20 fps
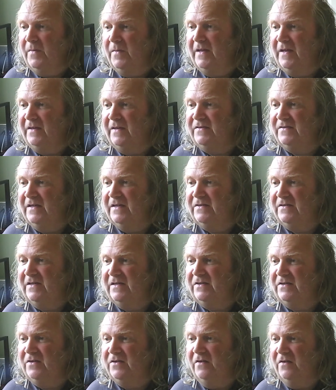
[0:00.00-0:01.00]
Dominic
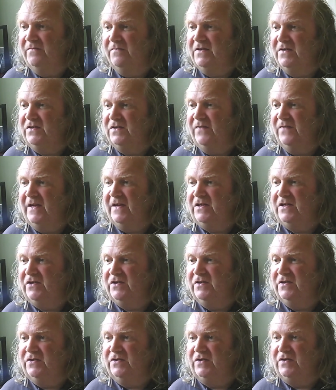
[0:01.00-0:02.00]
says he's got
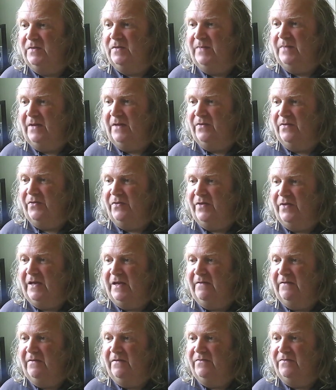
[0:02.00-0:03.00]
reservations about the
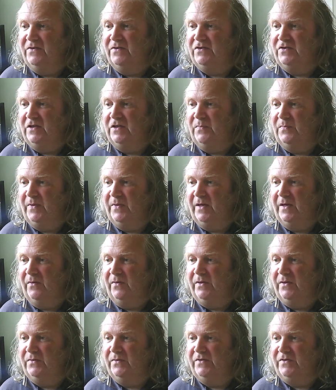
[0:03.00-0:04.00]
theory of the G
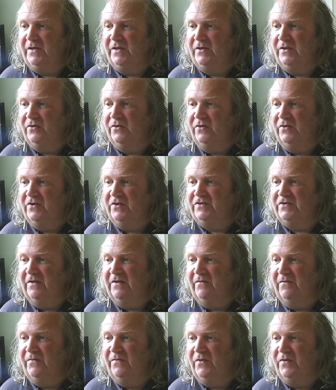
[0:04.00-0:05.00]
P O using coloured
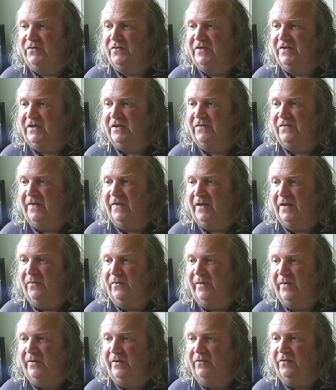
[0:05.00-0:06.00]
seven forty-six
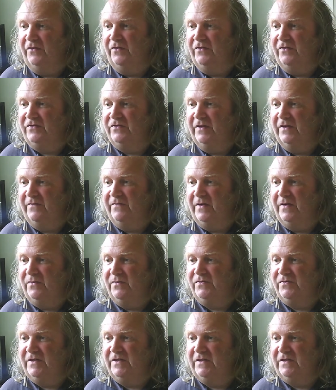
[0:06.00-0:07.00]
finger wheels on seven
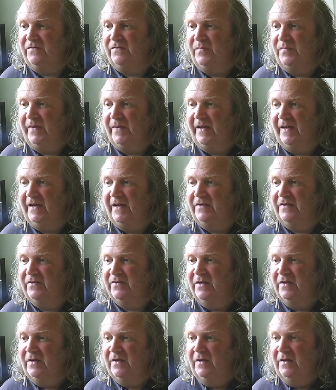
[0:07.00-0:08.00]
oh six
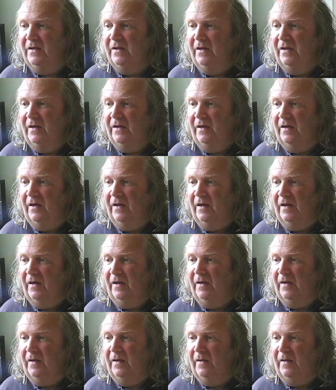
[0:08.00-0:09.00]
repairs.
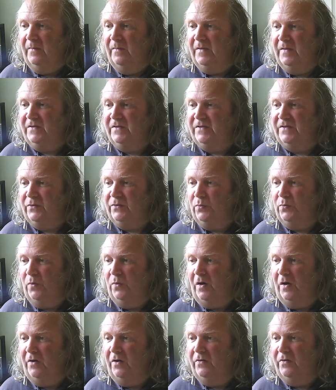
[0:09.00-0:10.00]
Um, he says,
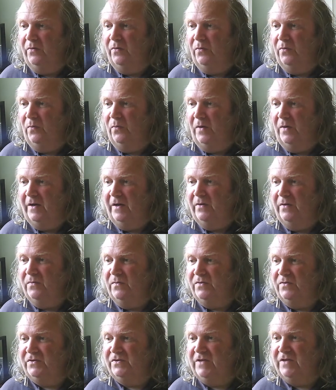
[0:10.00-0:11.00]
one, why
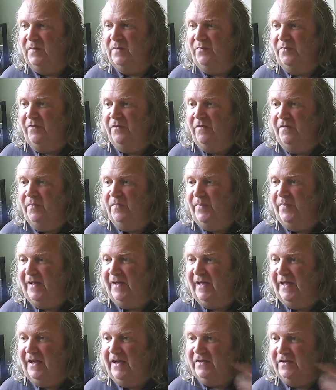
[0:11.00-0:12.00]
would temporary
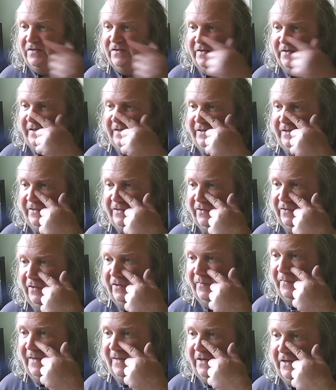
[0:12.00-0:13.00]
repairs need
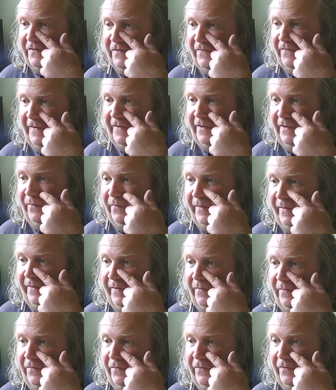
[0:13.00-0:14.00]
colour matched finger
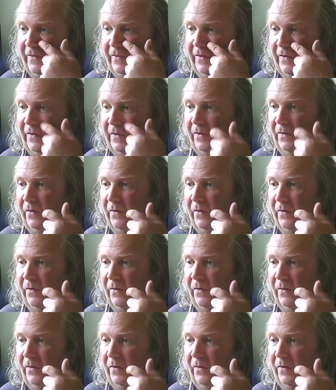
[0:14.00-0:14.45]
wheels?